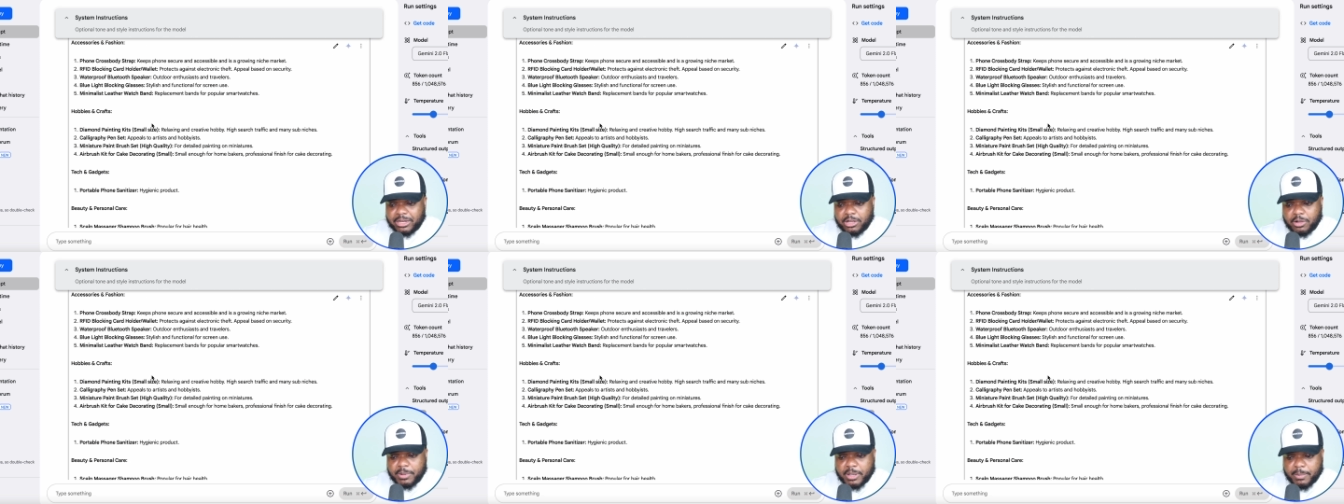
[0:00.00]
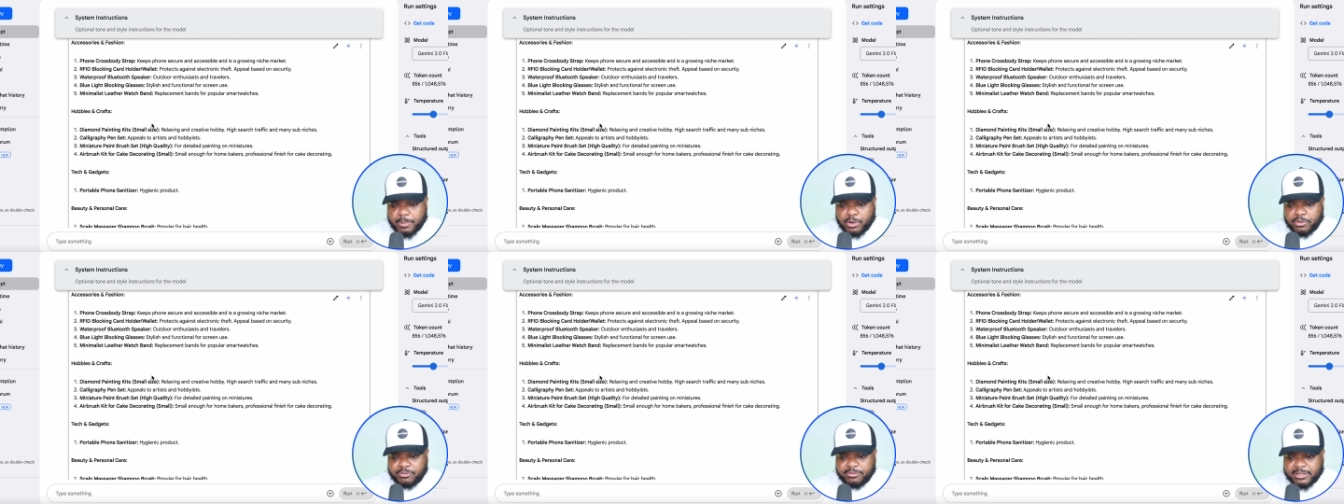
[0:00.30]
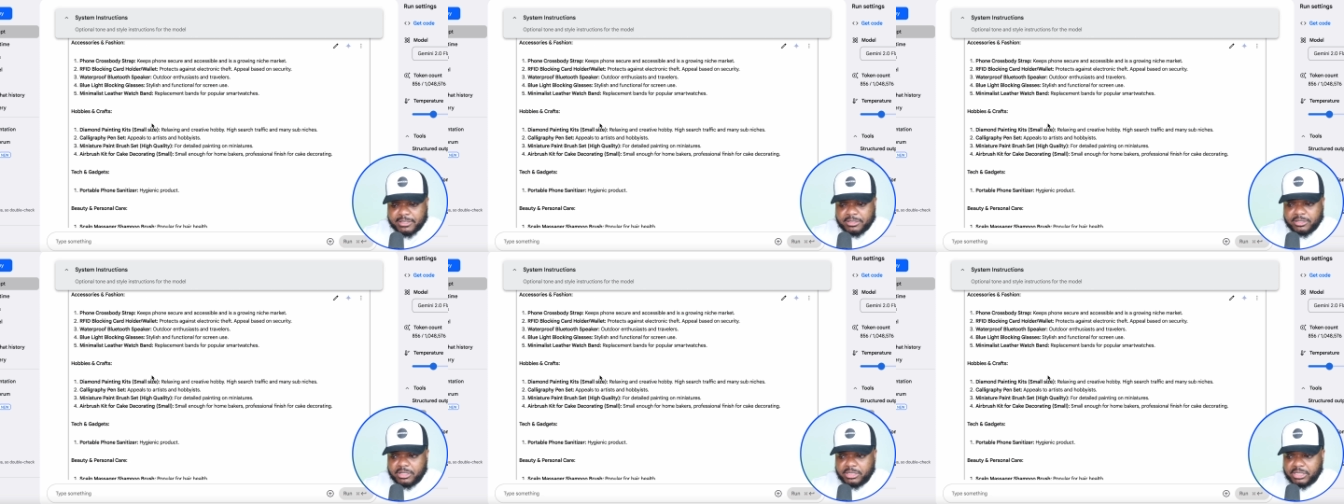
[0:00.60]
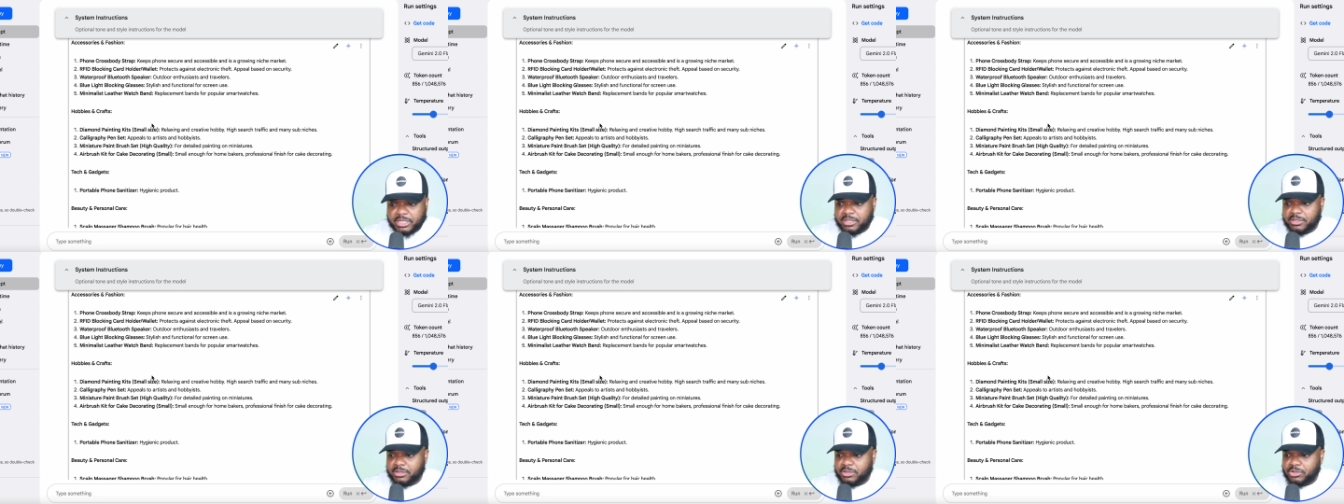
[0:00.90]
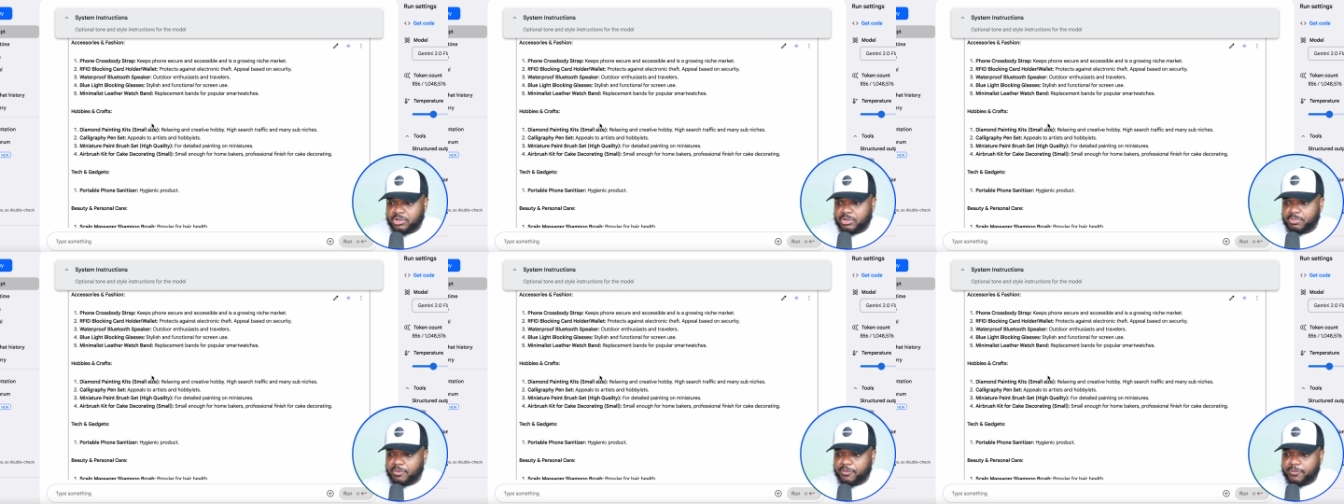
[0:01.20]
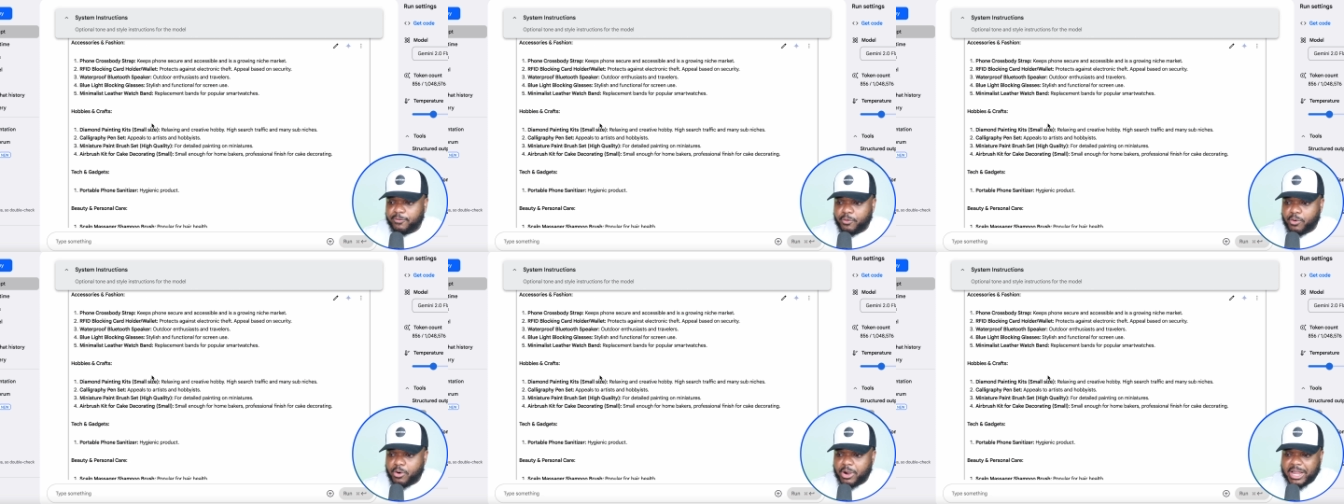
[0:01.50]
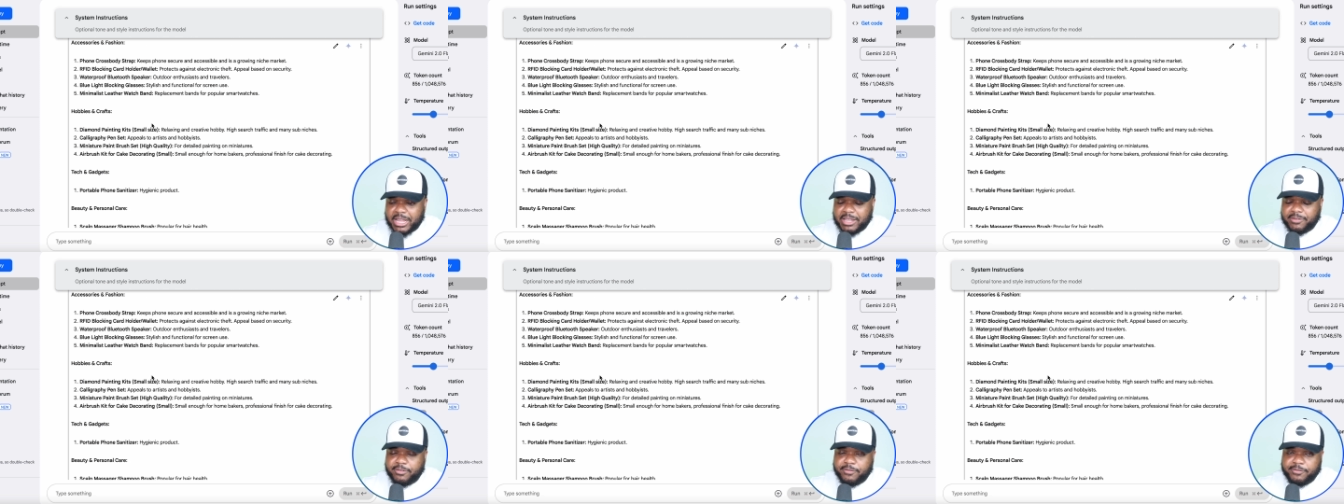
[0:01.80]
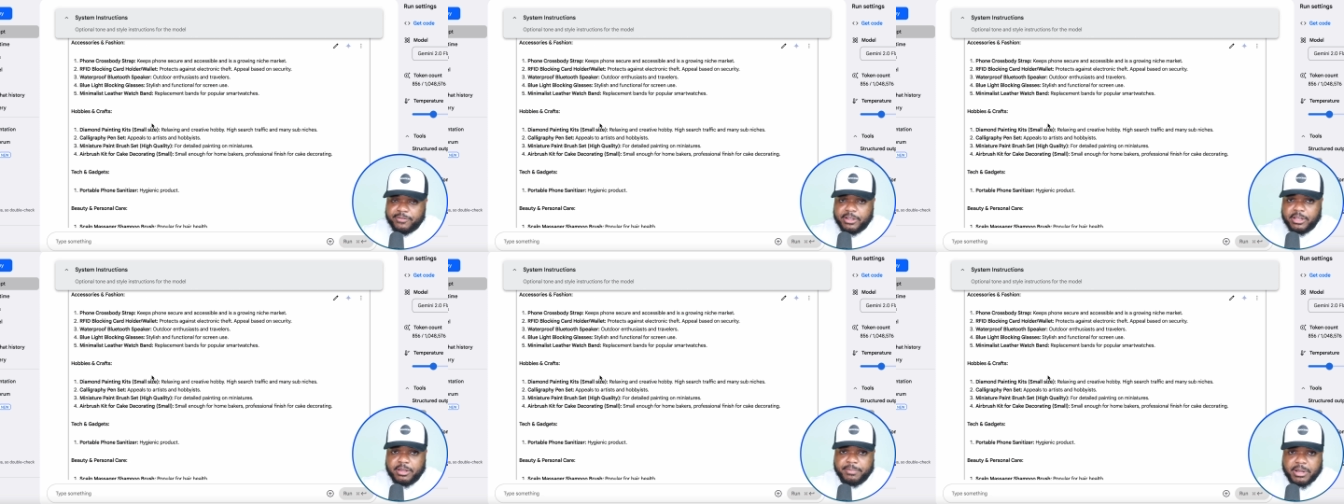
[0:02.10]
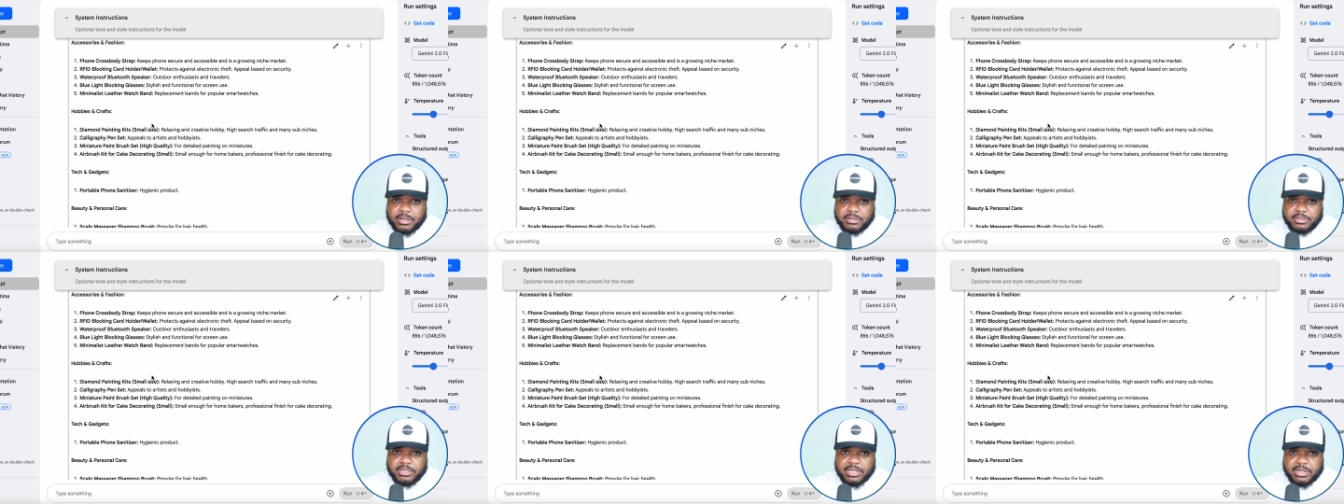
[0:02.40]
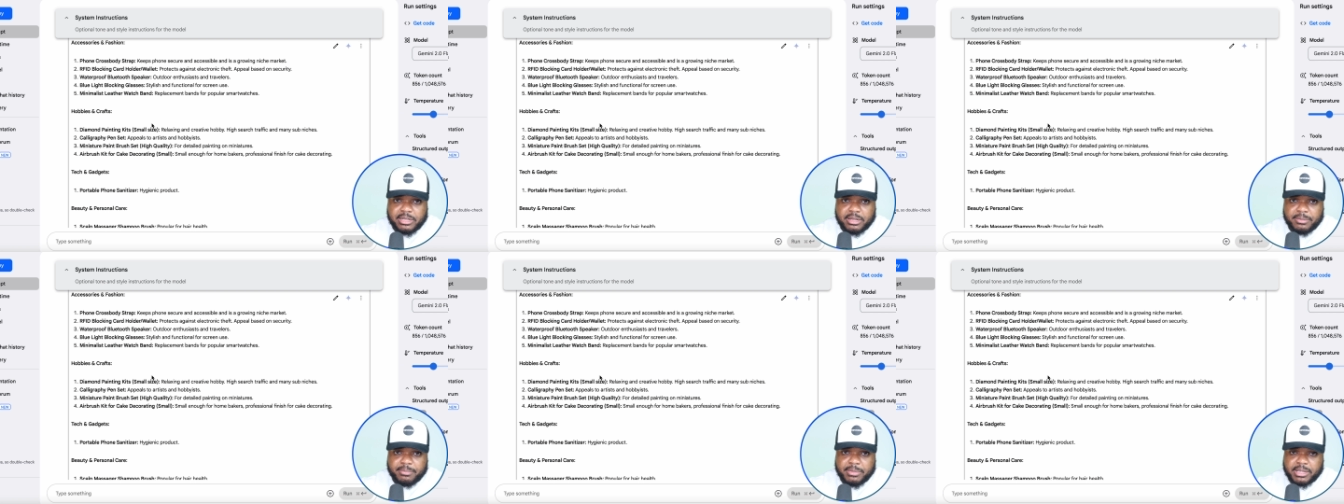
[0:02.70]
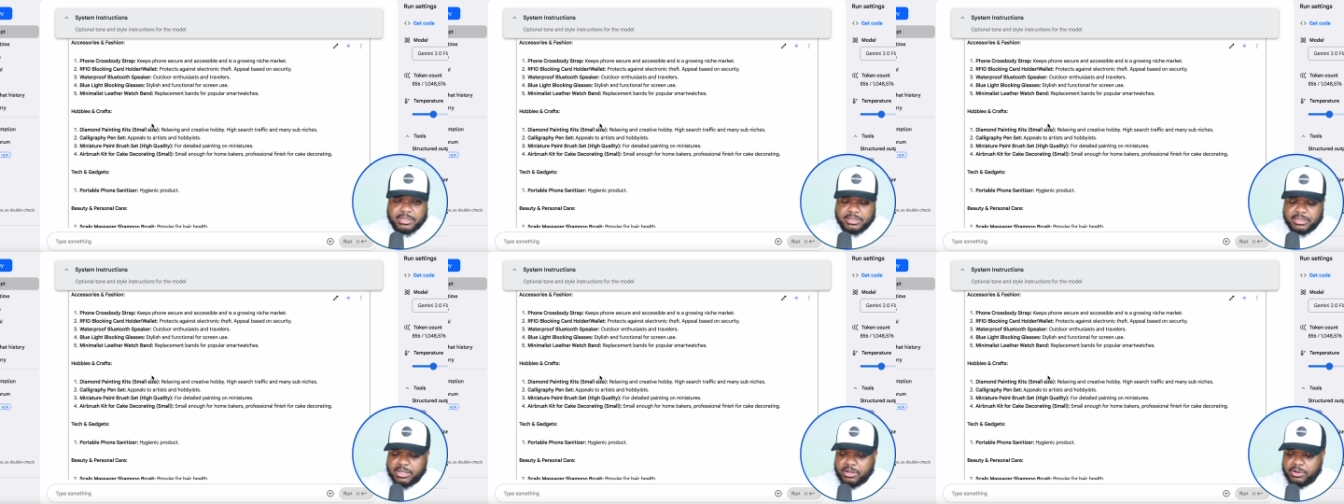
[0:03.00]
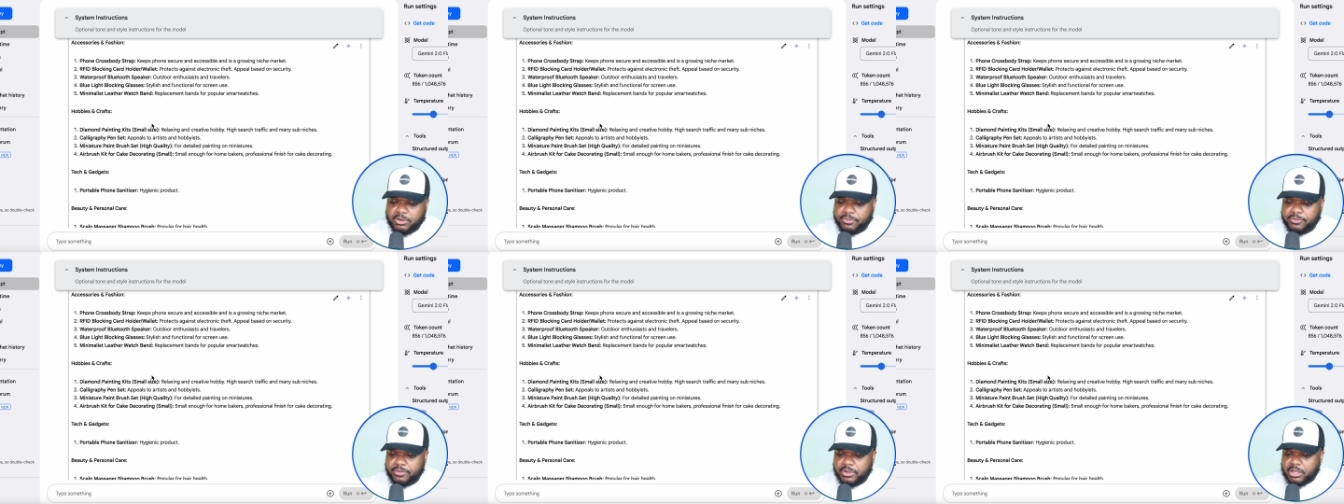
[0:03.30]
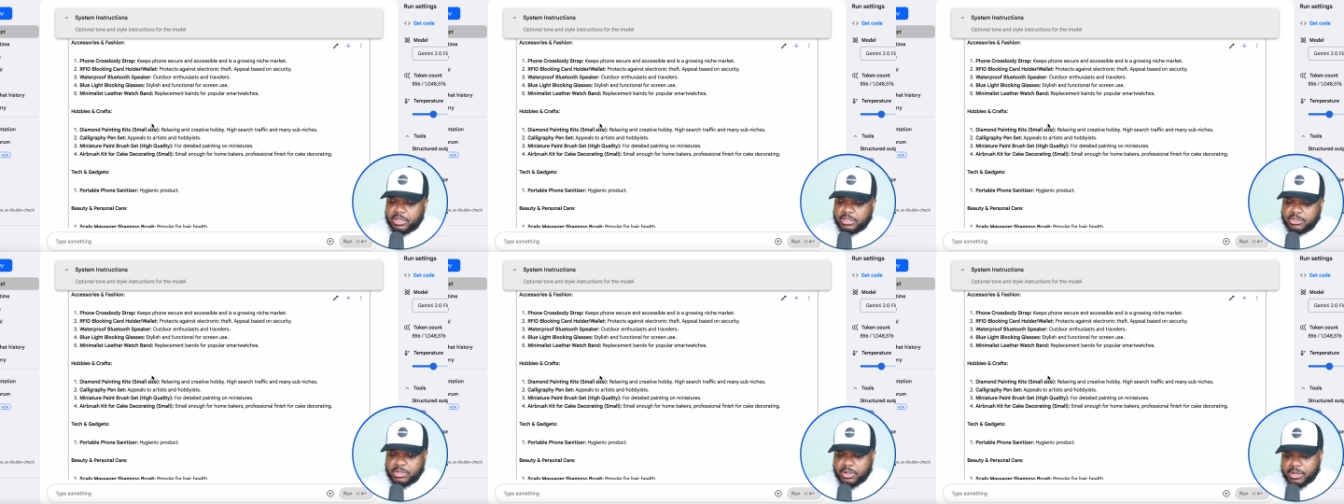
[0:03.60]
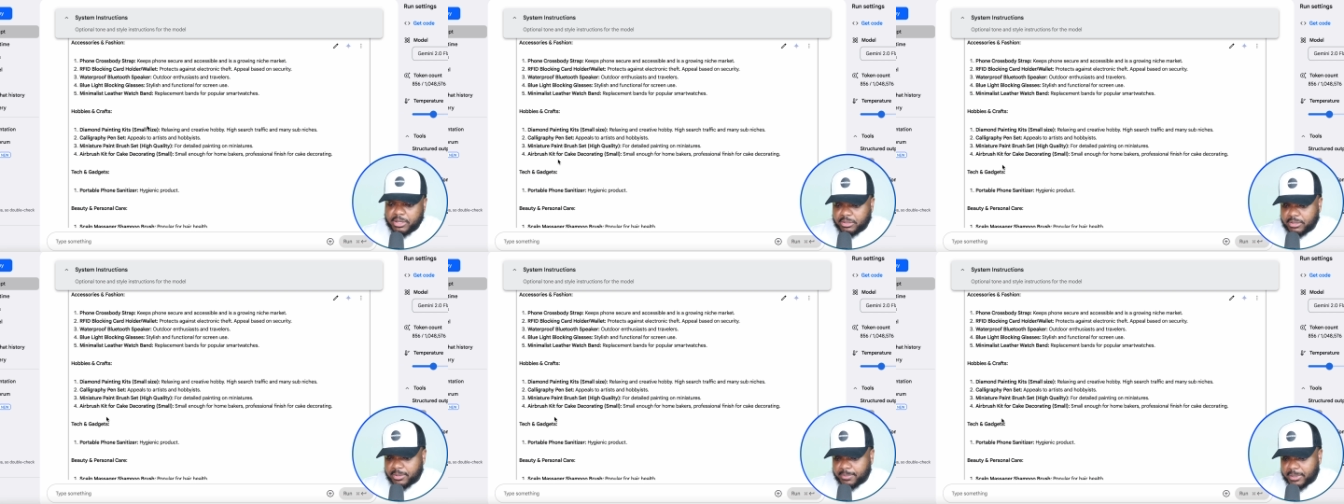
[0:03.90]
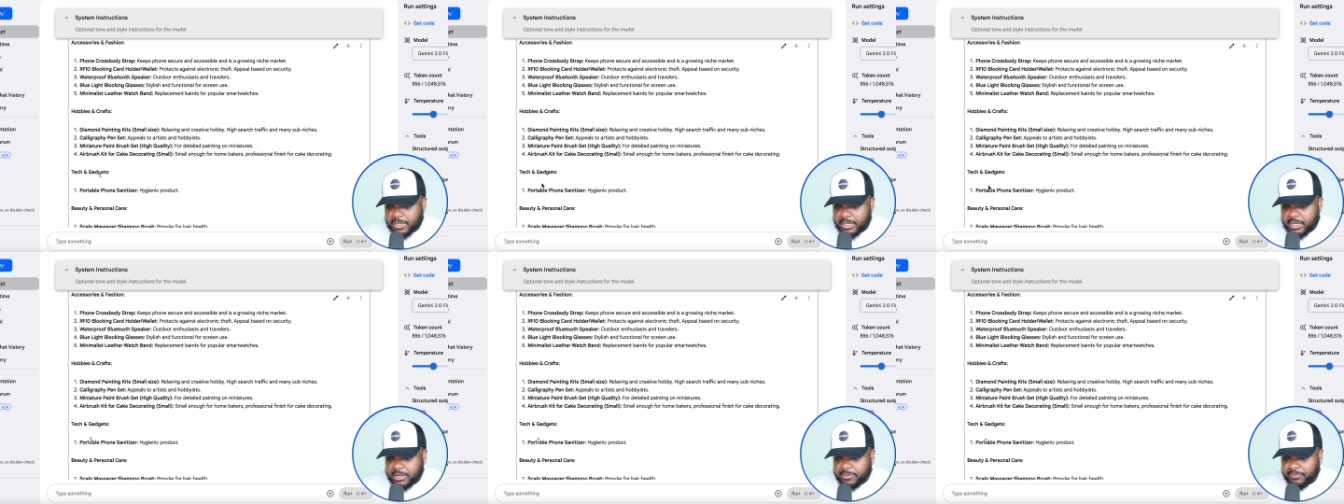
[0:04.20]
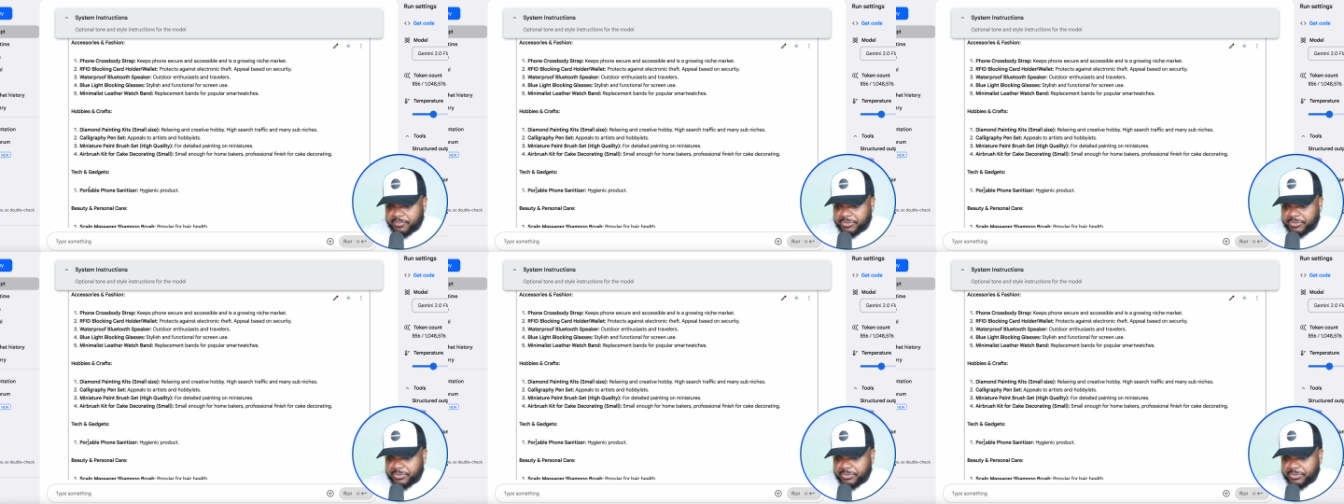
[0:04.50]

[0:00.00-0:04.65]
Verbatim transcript: little bit more research into before I even think about selling it myself is going to be